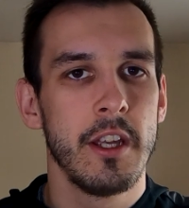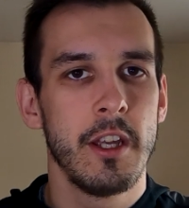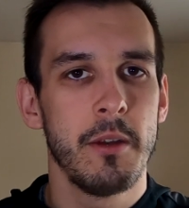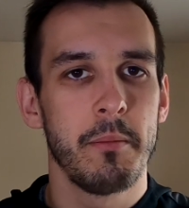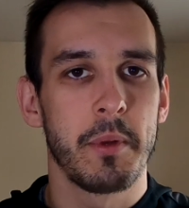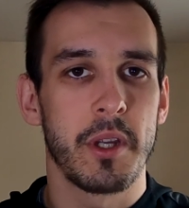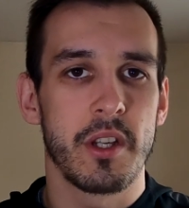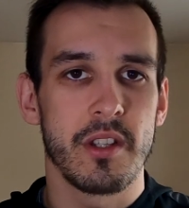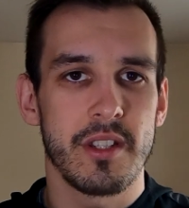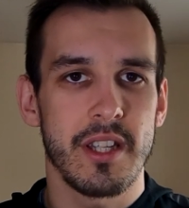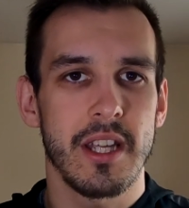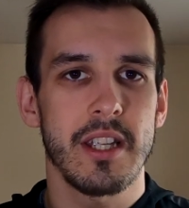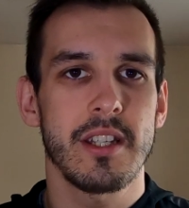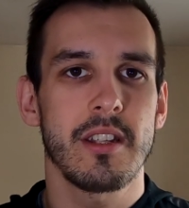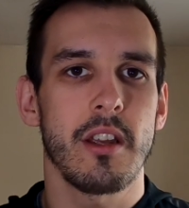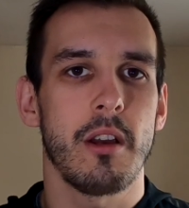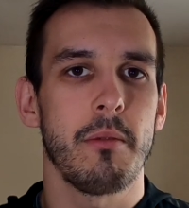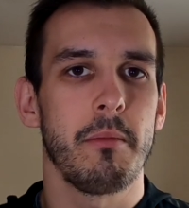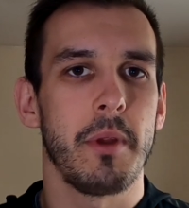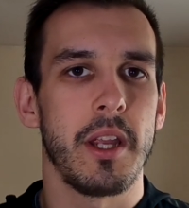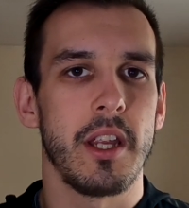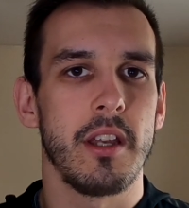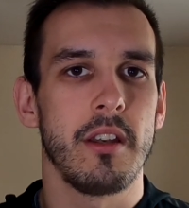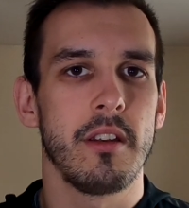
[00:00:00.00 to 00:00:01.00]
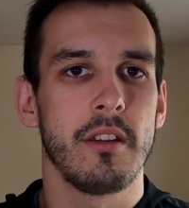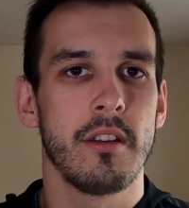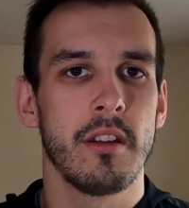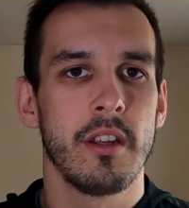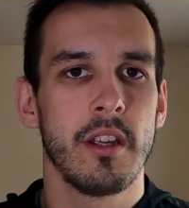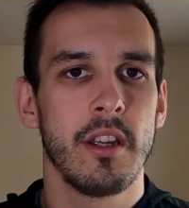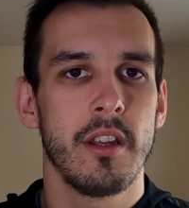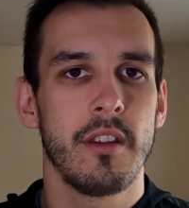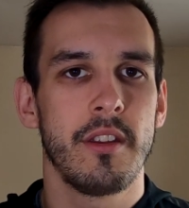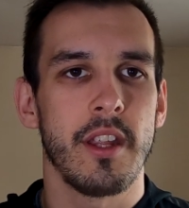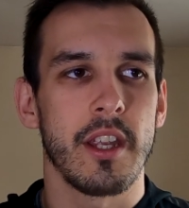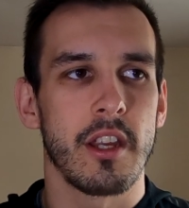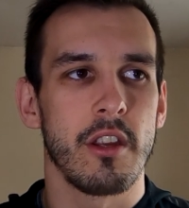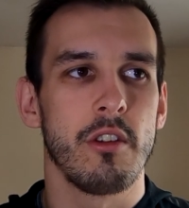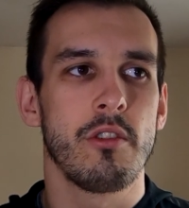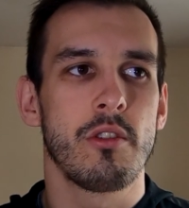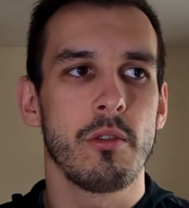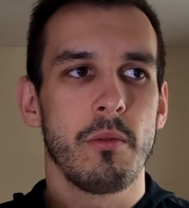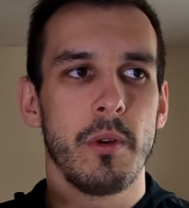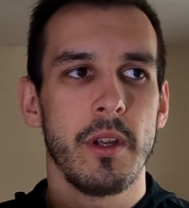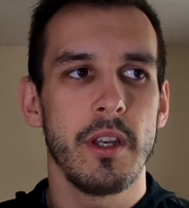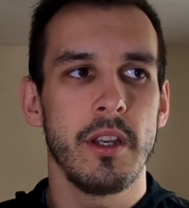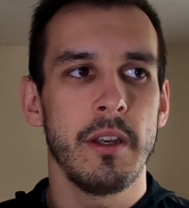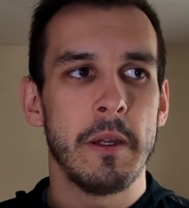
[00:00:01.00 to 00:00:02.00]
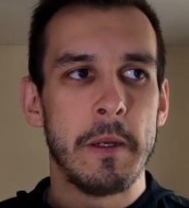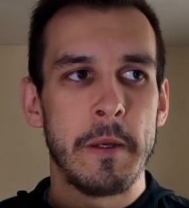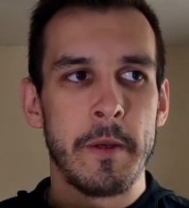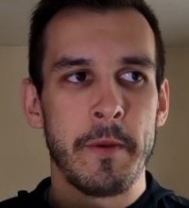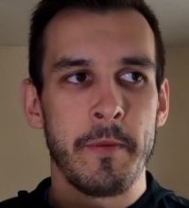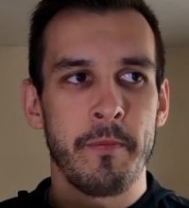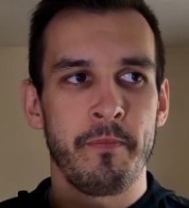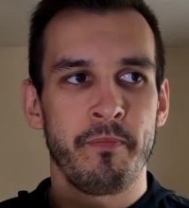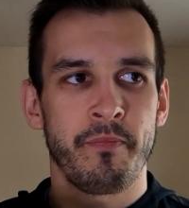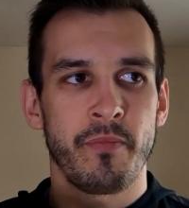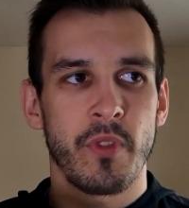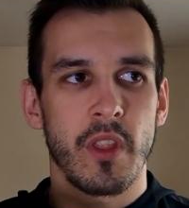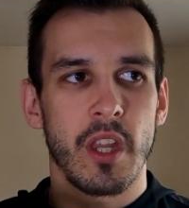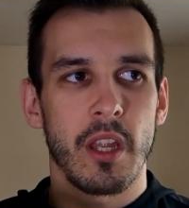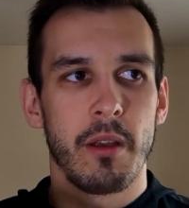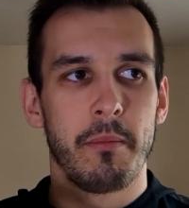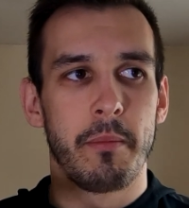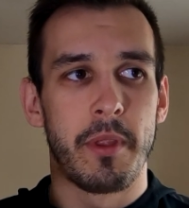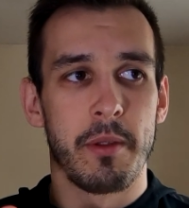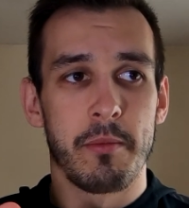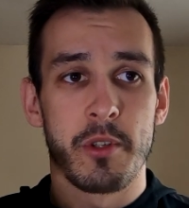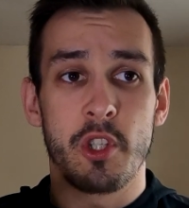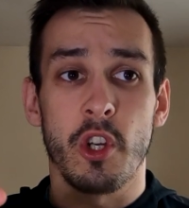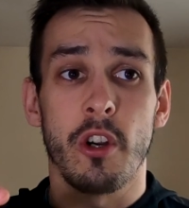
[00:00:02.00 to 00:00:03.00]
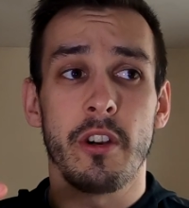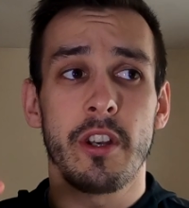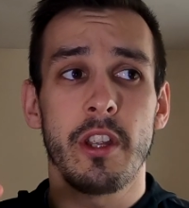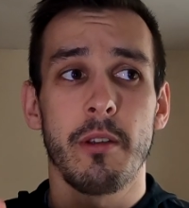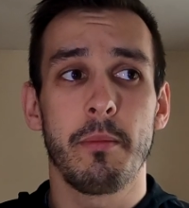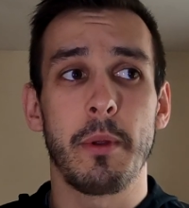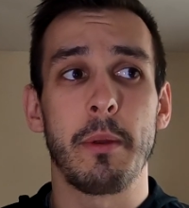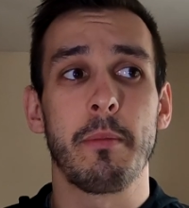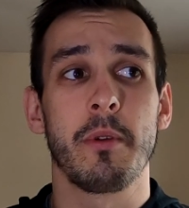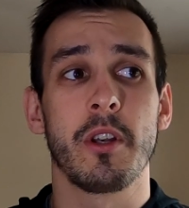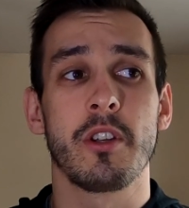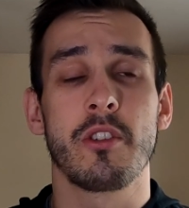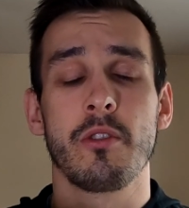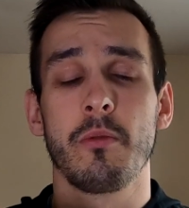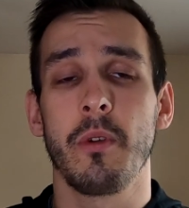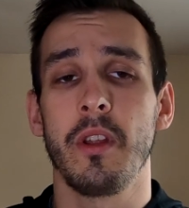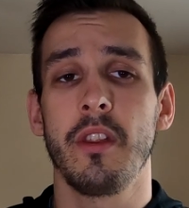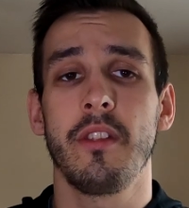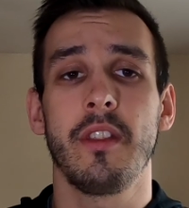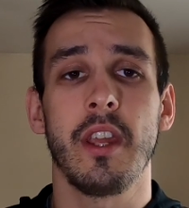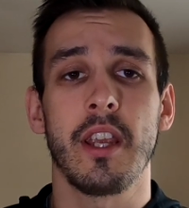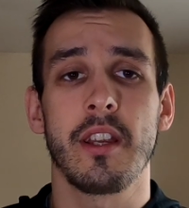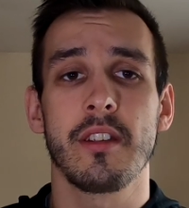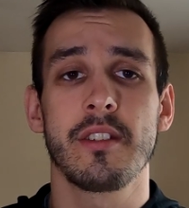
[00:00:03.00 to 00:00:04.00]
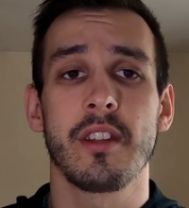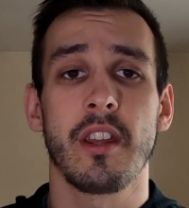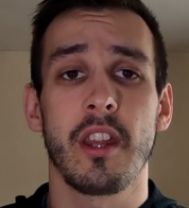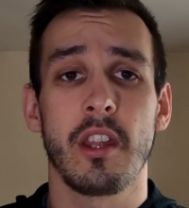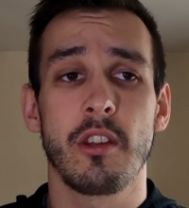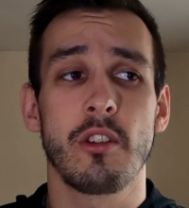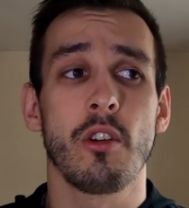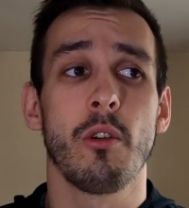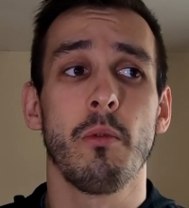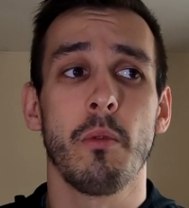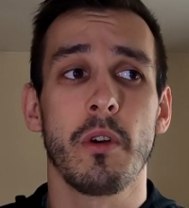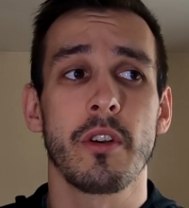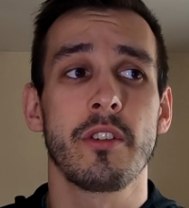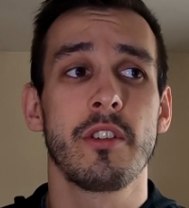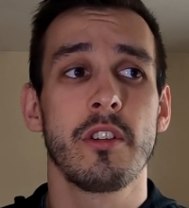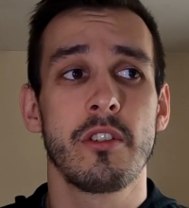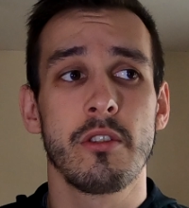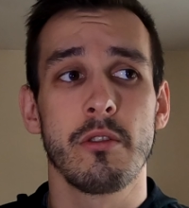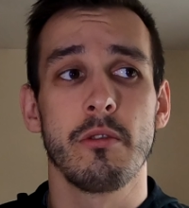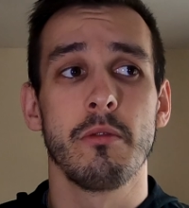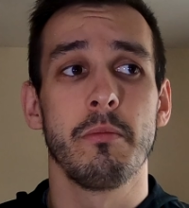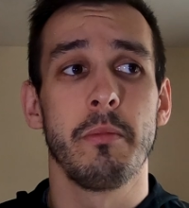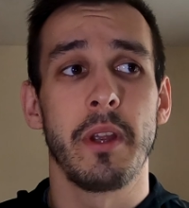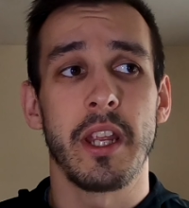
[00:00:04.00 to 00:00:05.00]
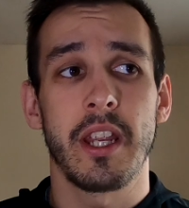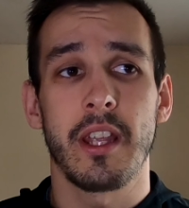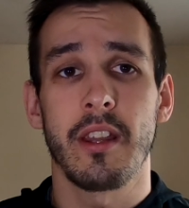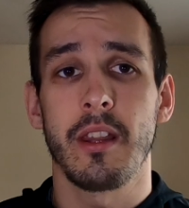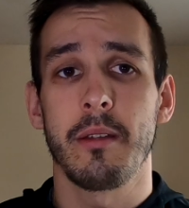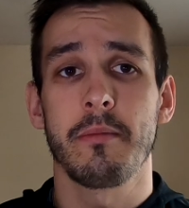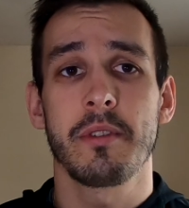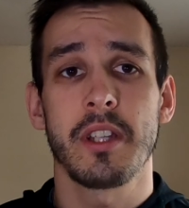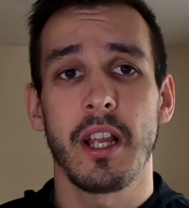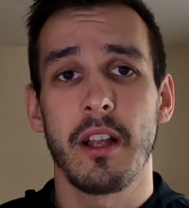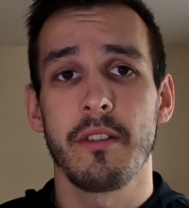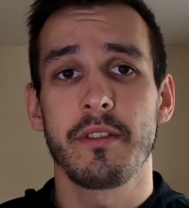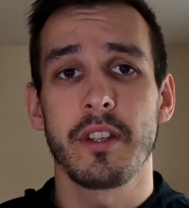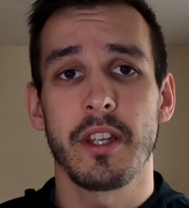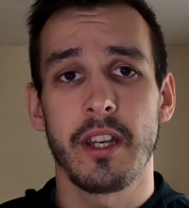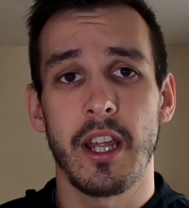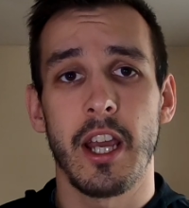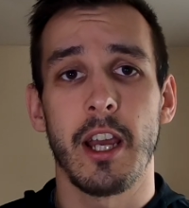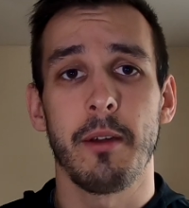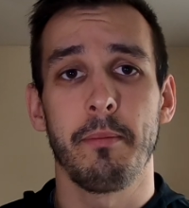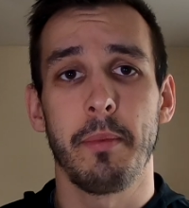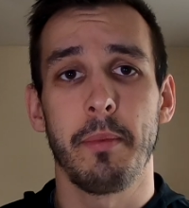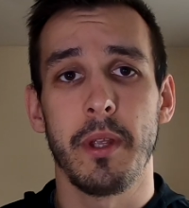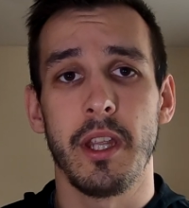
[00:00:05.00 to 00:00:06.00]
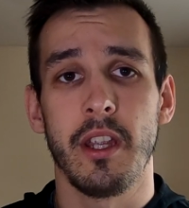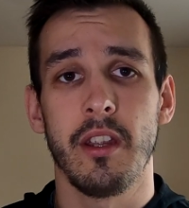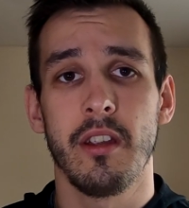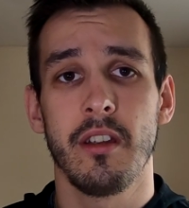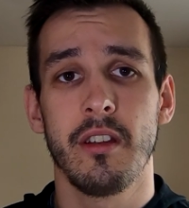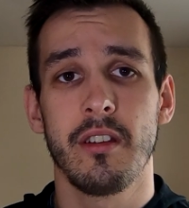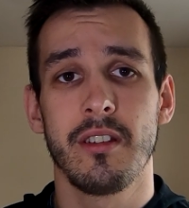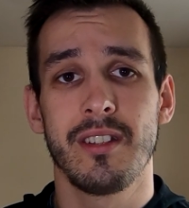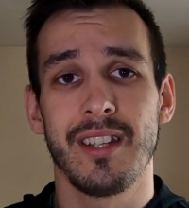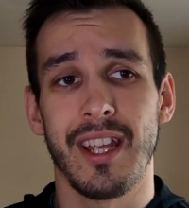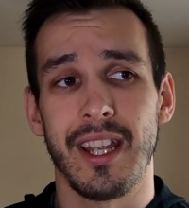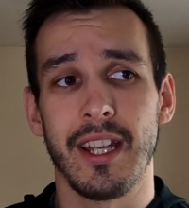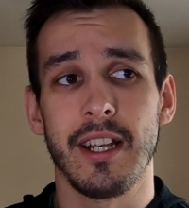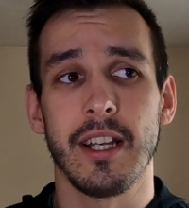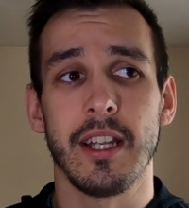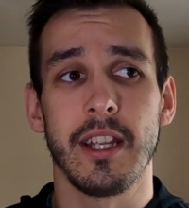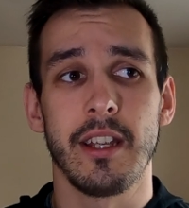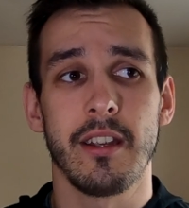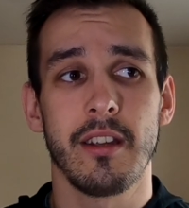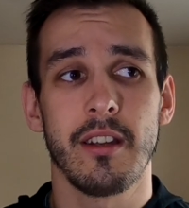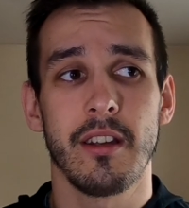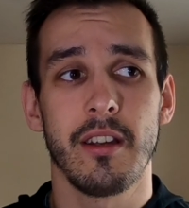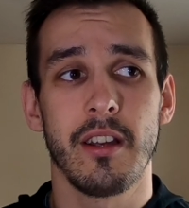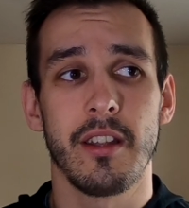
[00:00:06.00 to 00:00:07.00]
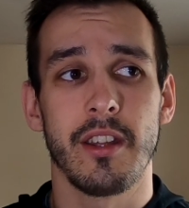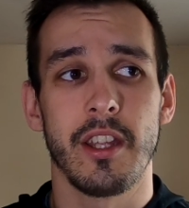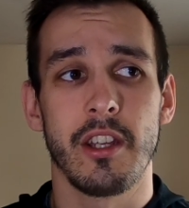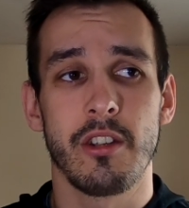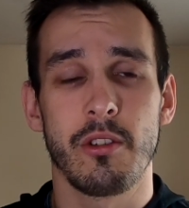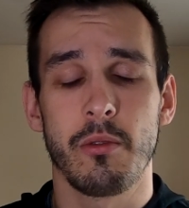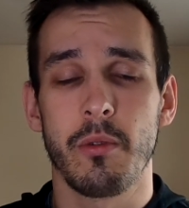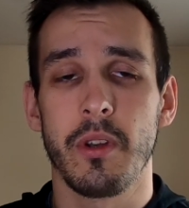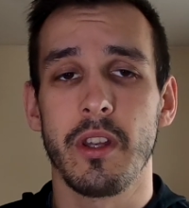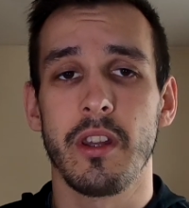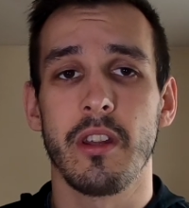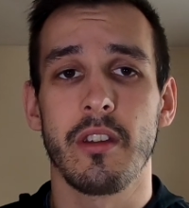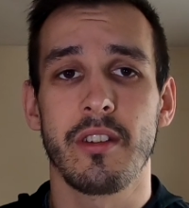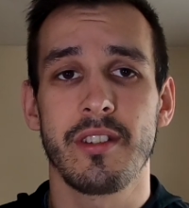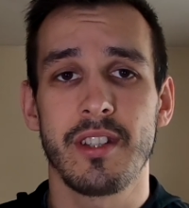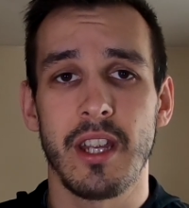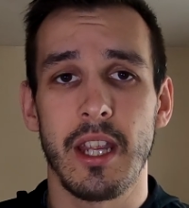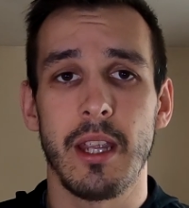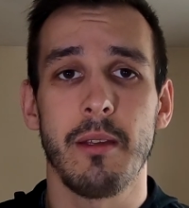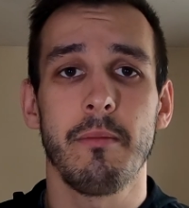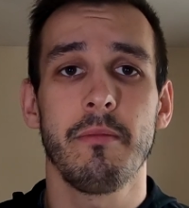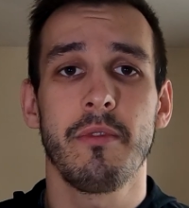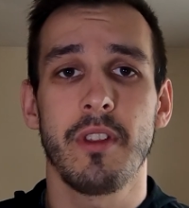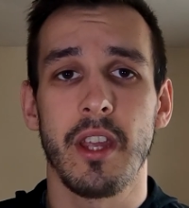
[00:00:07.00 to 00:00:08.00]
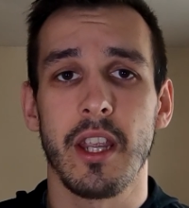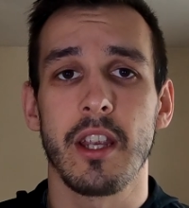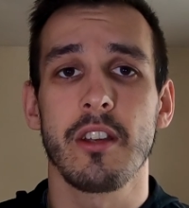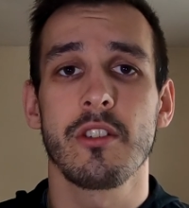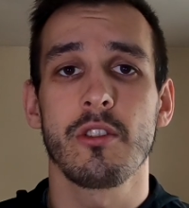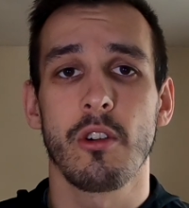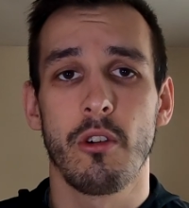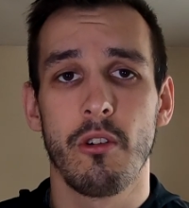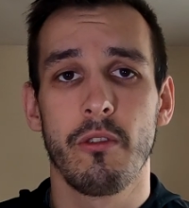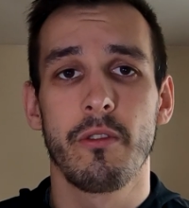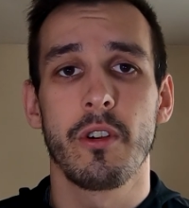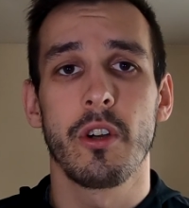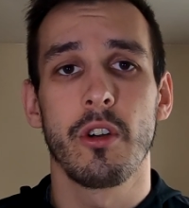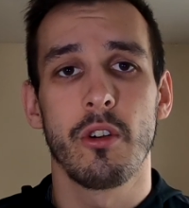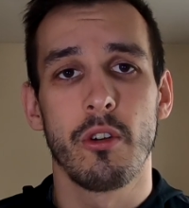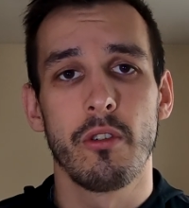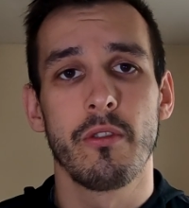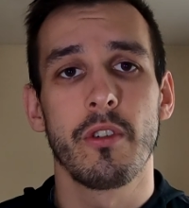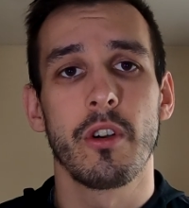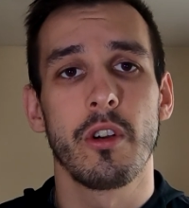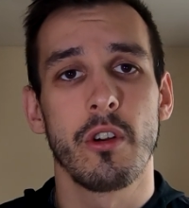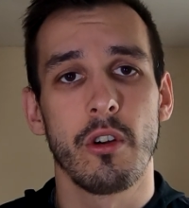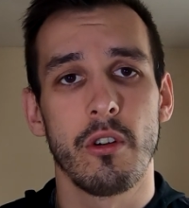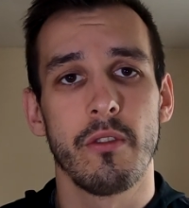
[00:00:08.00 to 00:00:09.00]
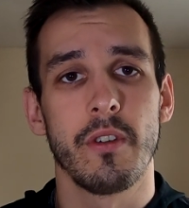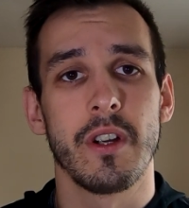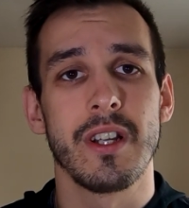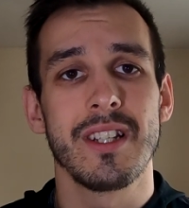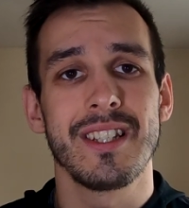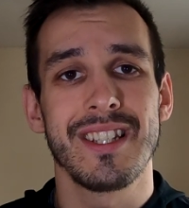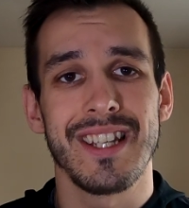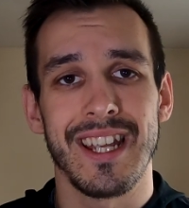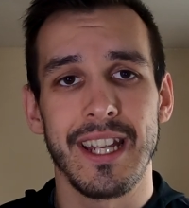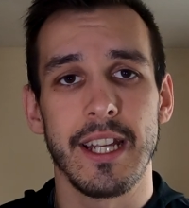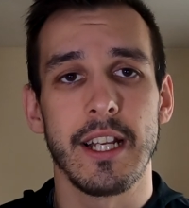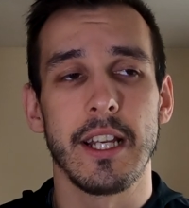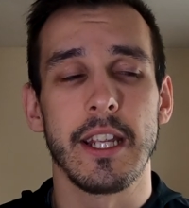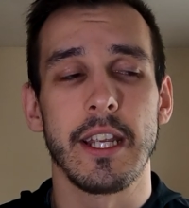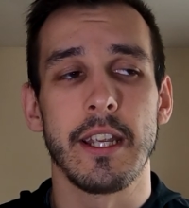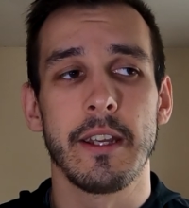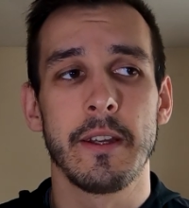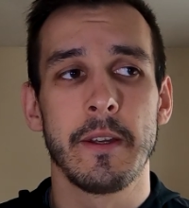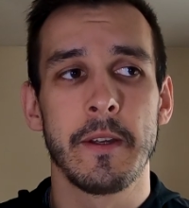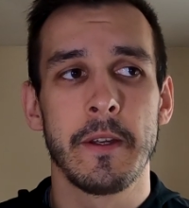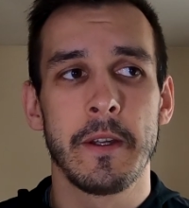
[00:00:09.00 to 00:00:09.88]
Because that's our main thing. The majority of people are doing things that they don't want to do, making themselves unhappy daily. And they're doing the same things over and over and over daily.